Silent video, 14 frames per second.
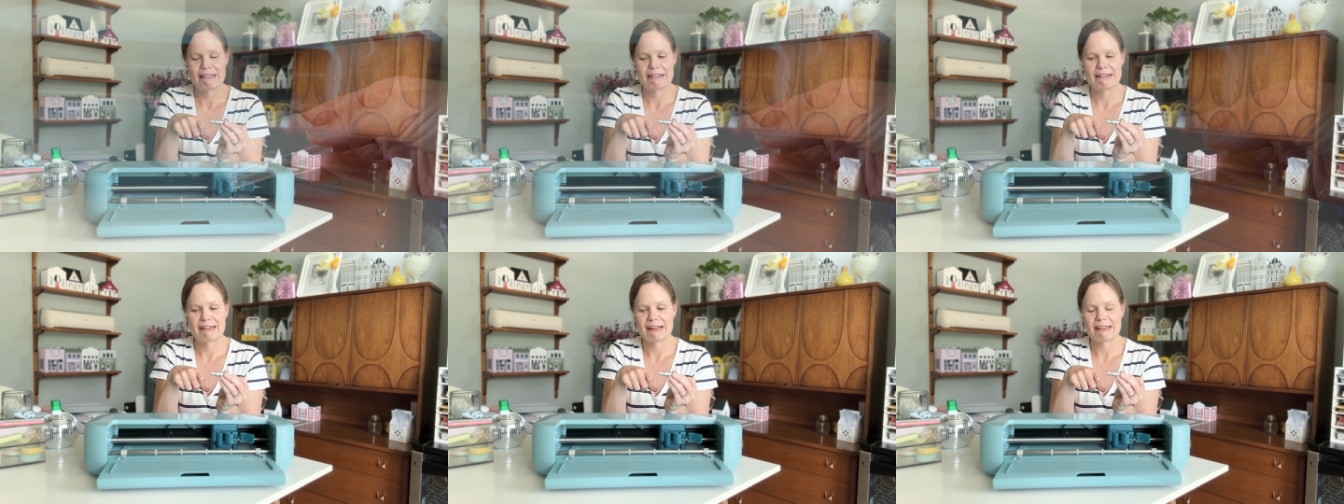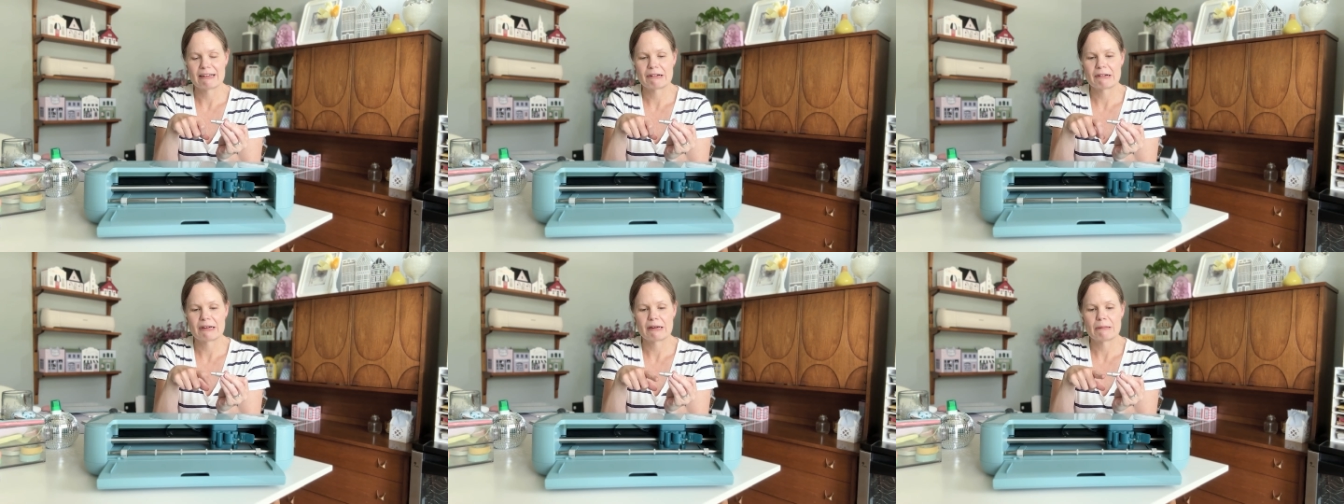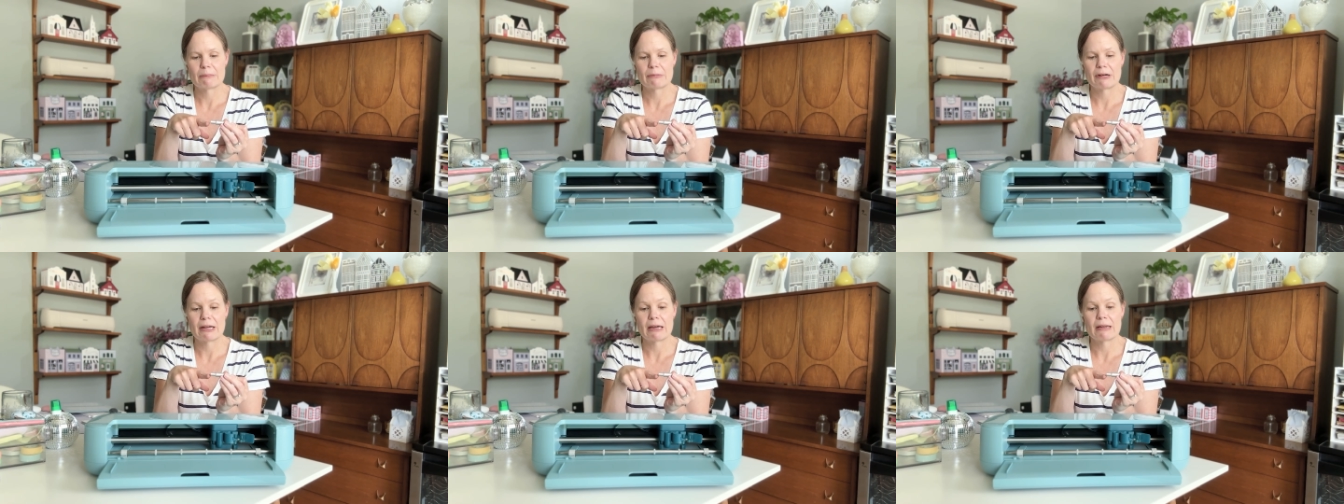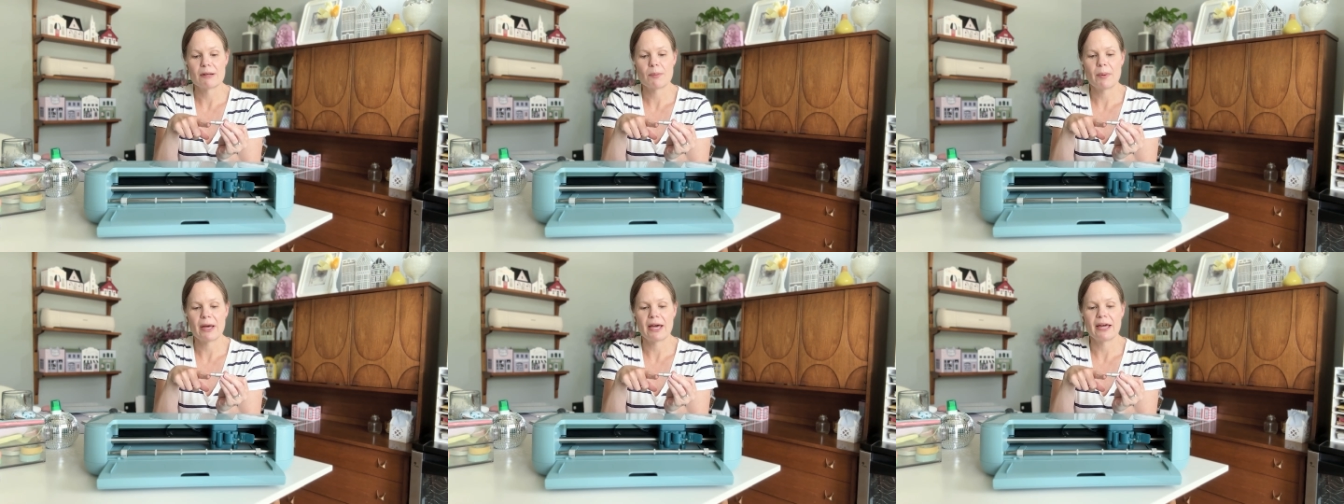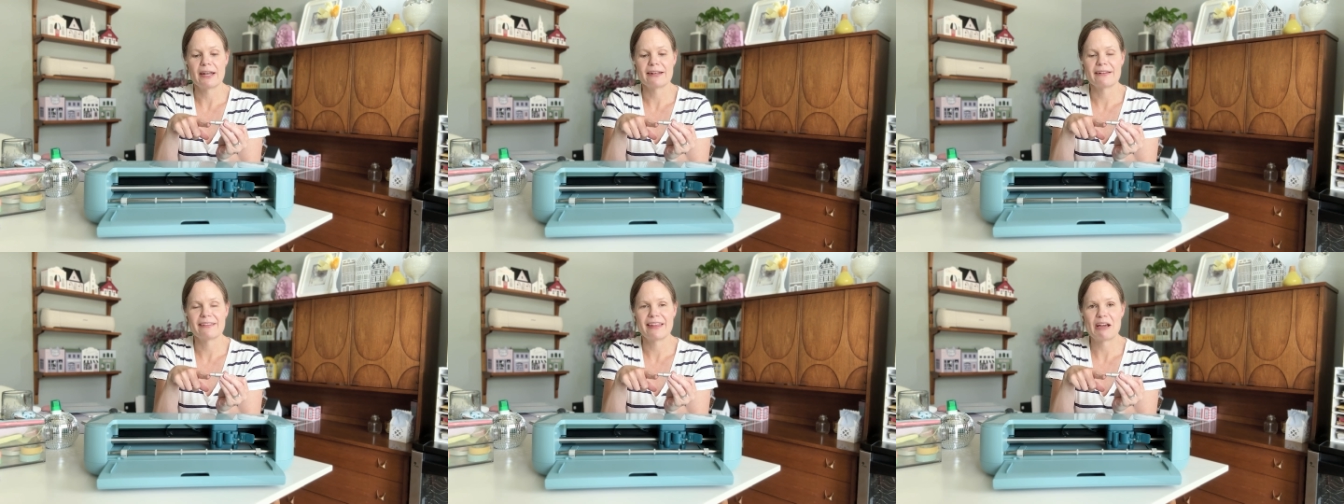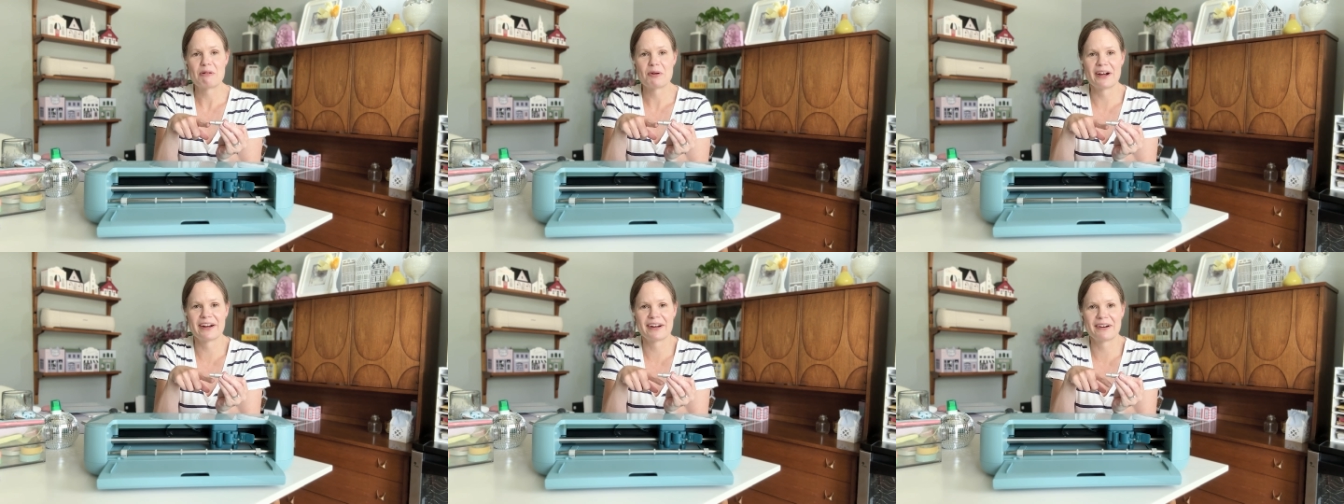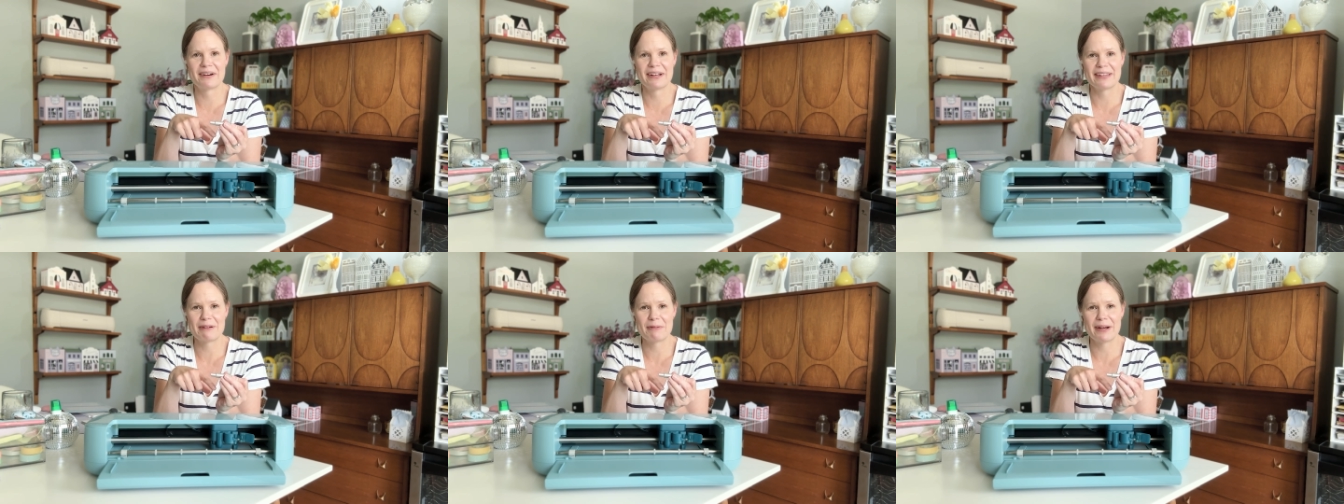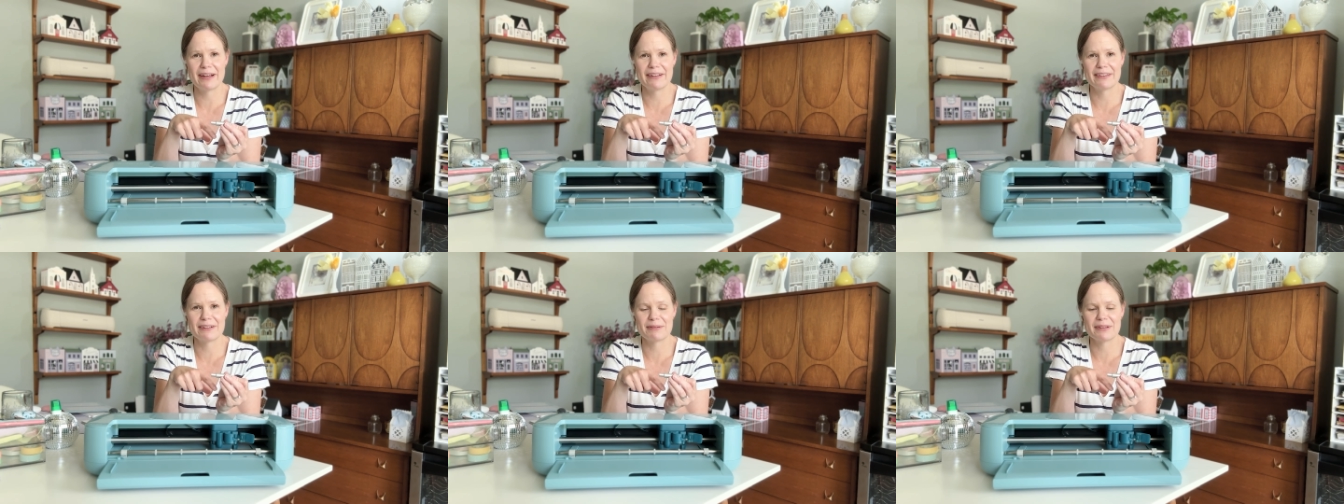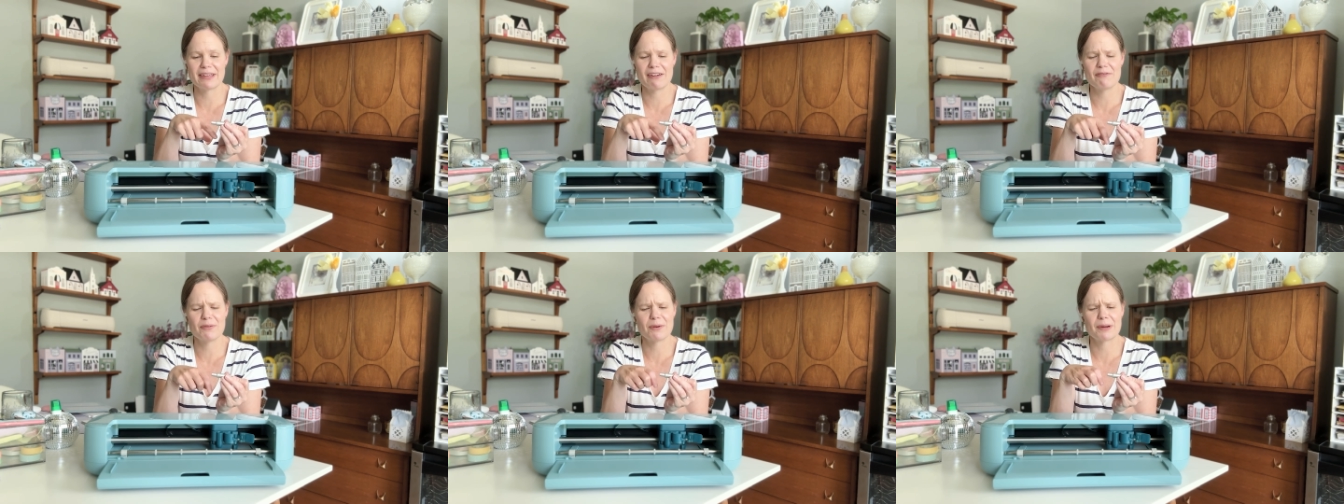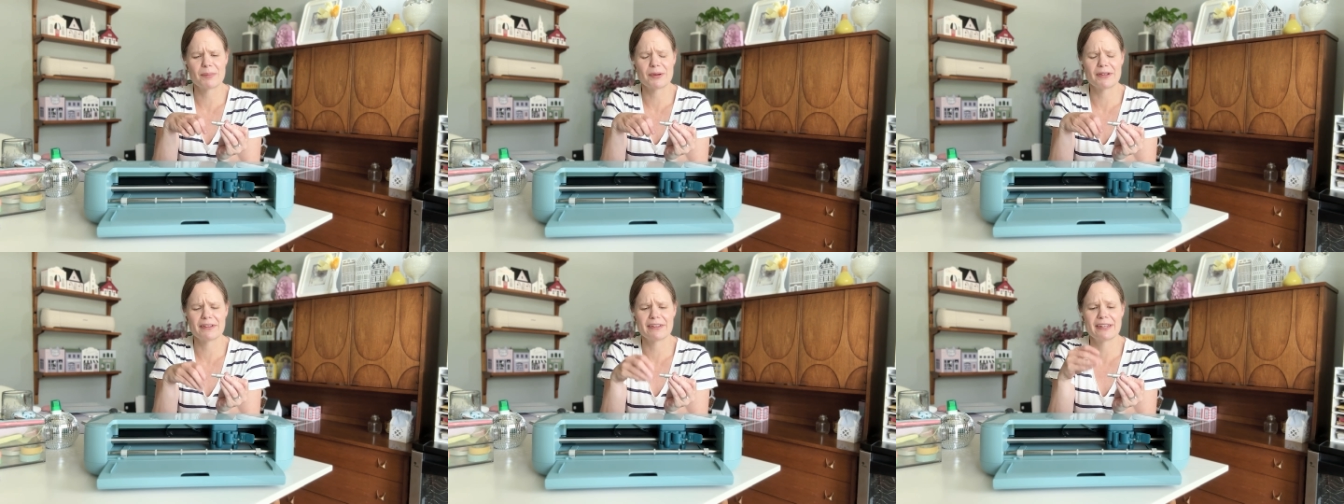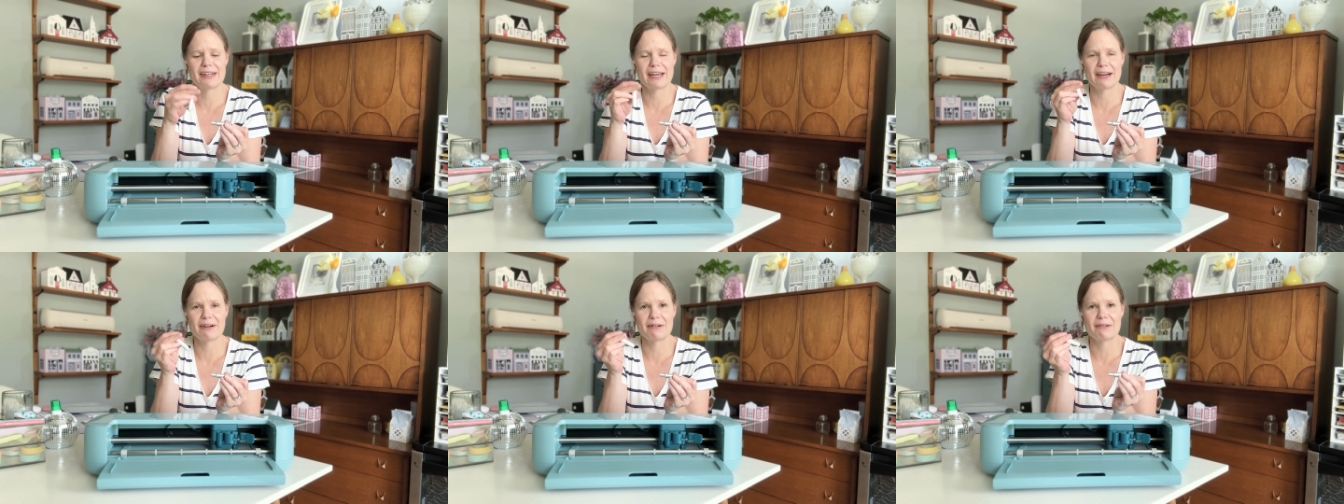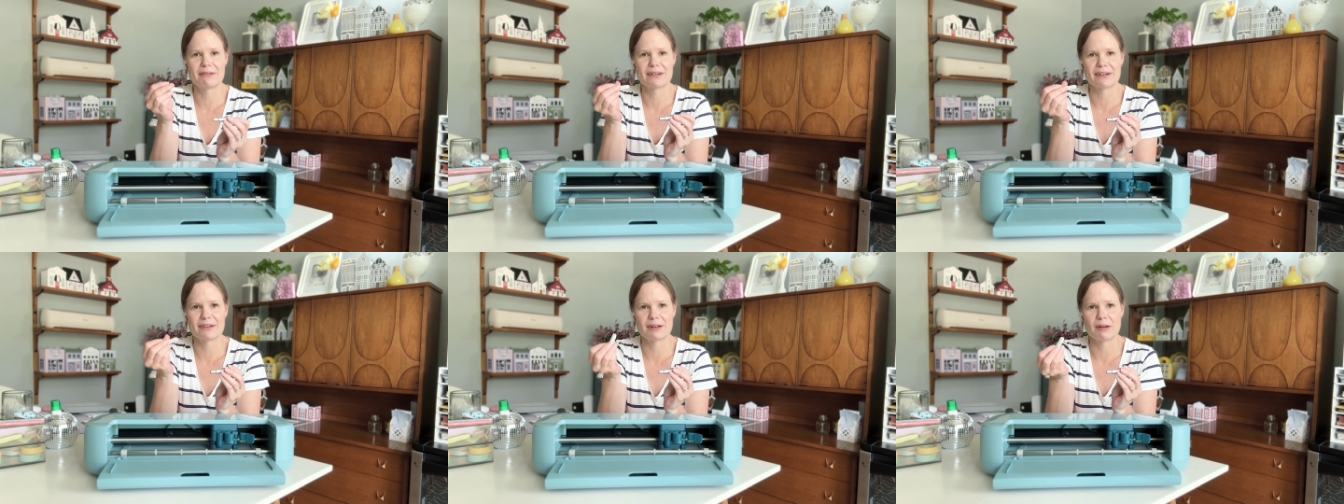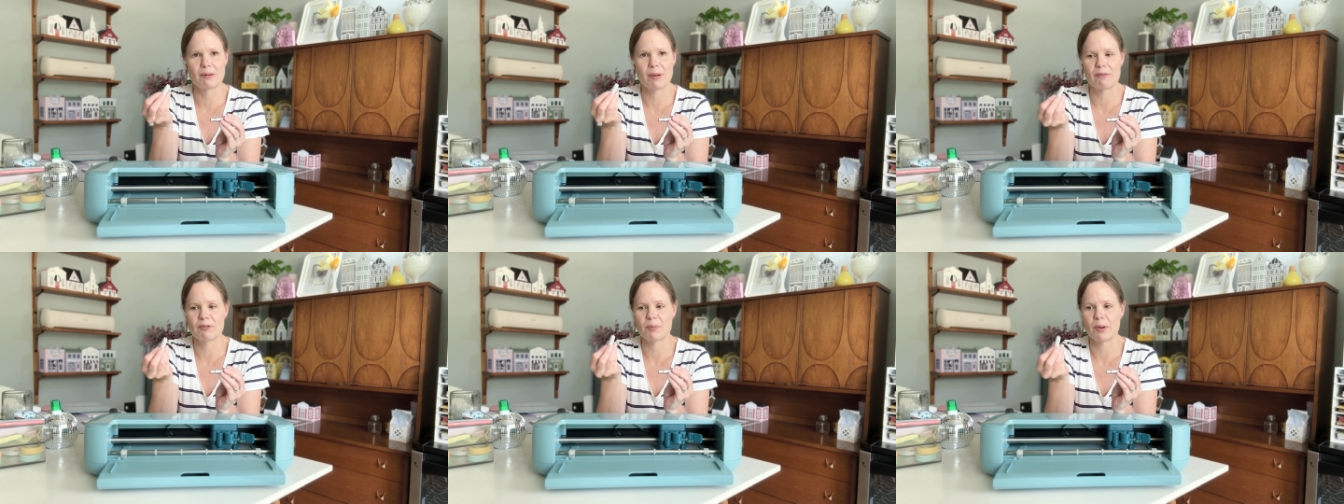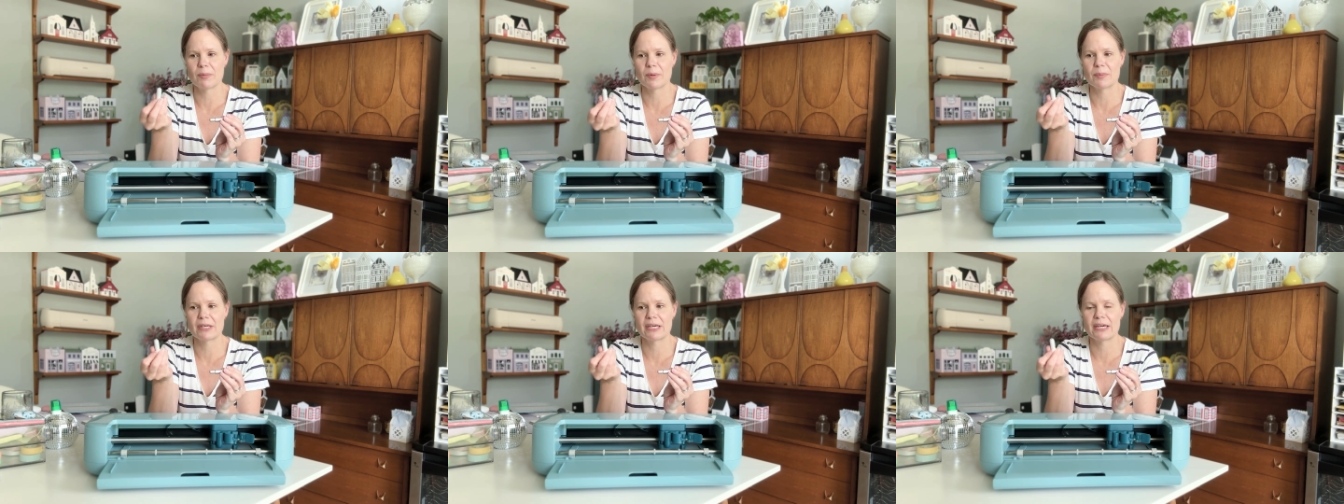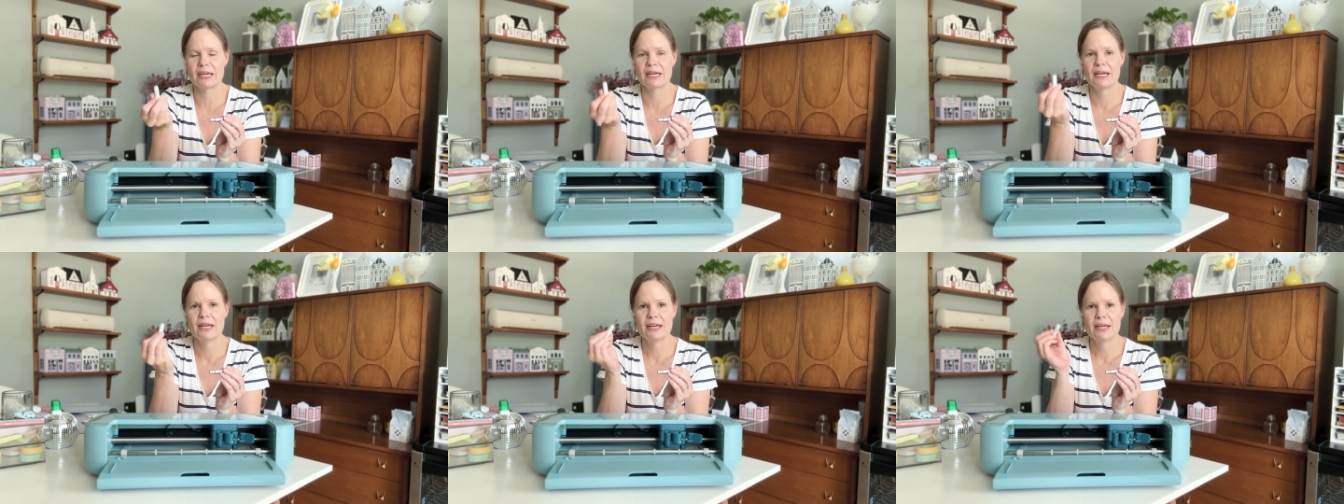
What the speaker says: They're not the Cricut brand, but they work really well and they're really affordable, and now you're gonna have to probably